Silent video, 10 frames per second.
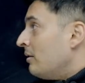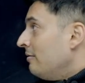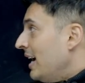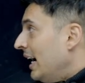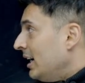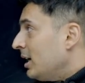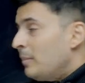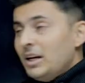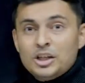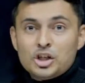VIT
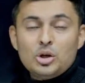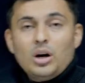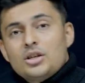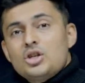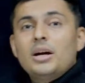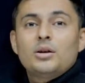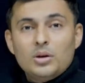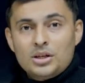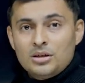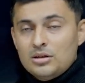Triple sure shot
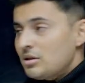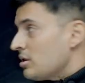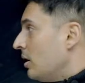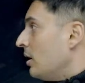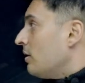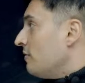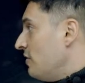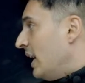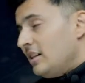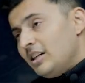questions,
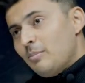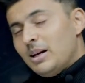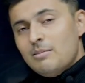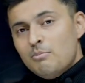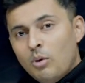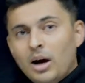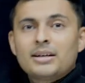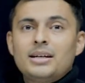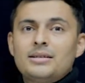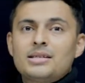VIT Triple
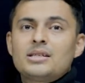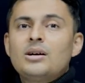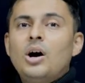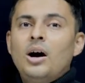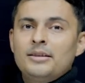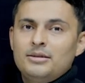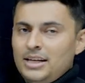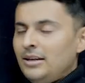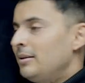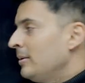mock tests on the
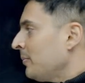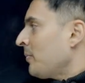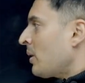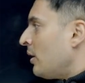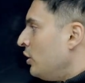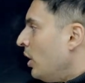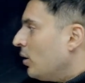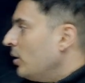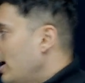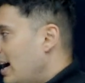channel. You are
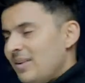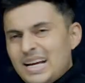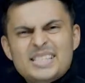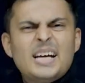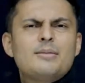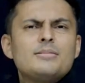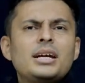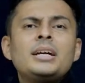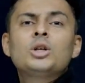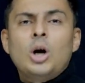going to have
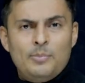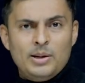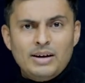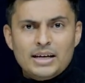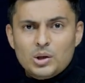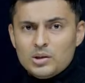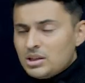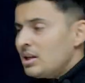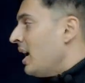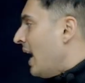SRMJEE top
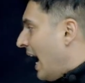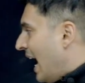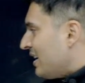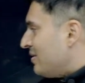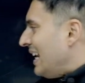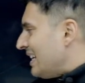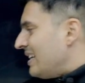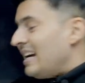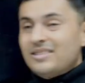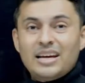PYQs as well as
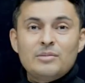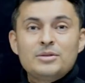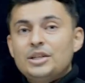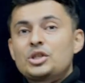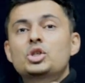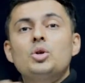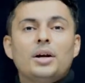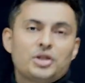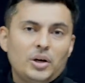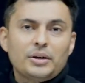the SRMJEE
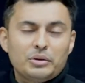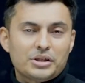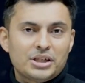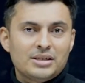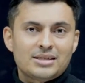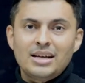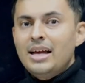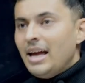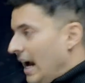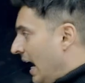sure shot questions
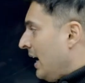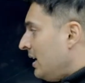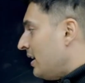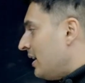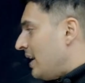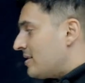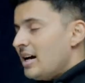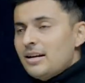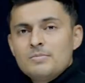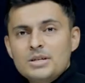and
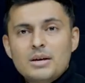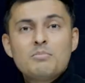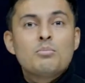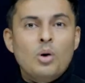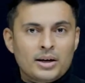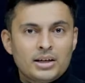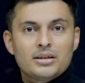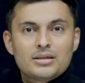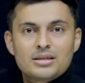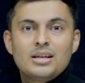SRMJEE mock
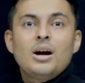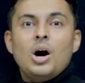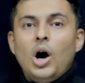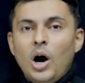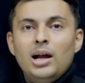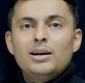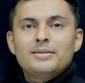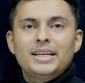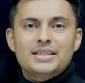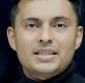tests. All
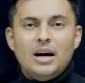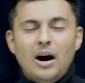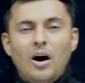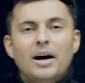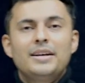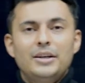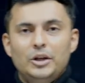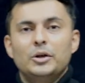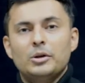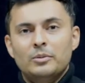of this on
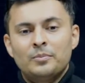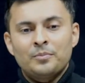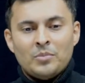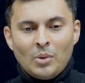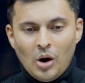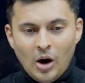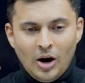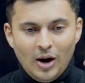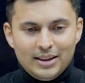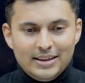YouTube.
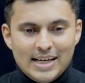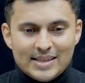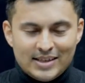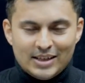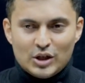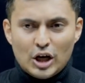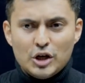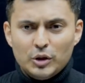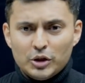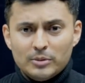All these things on
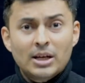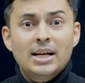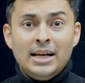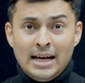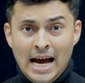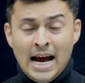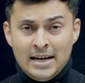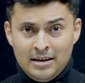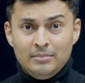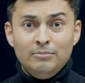YouTube
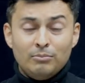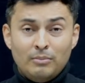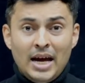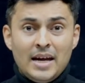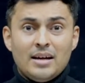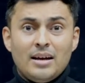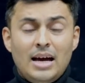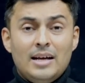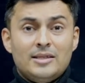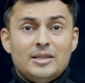and my
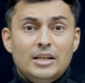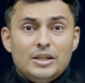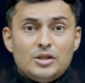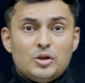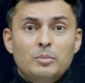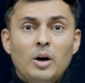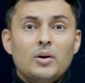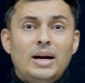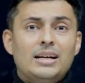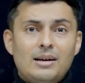class is
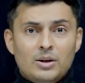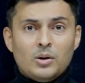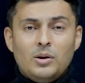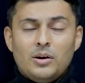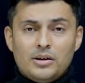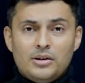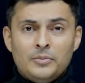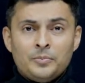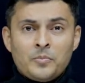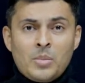tomorrow at 11 o'clock.
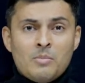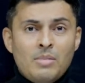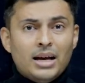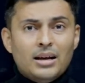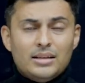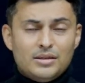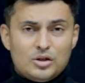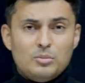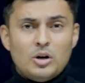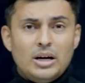My class is
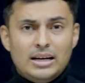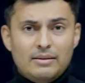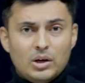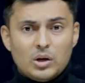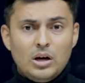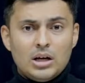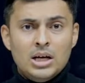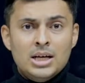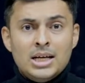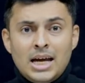tomorrow at 11 o'clock
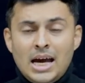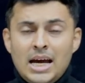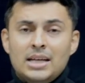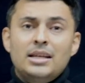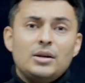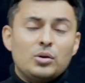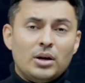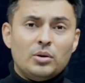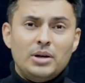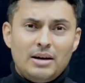and then you
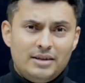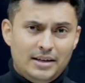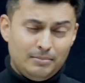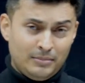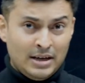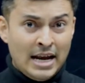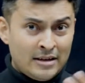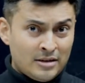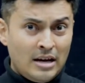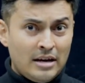are going to have the
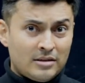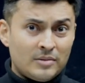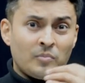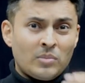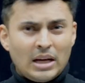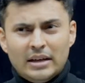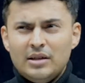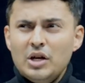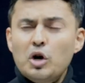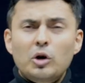next class at
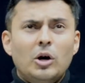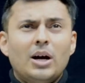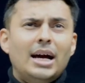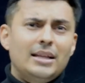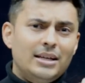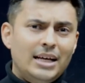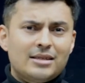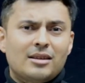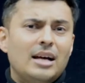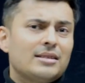3 o'clock and the
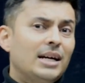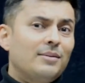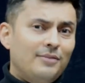next class at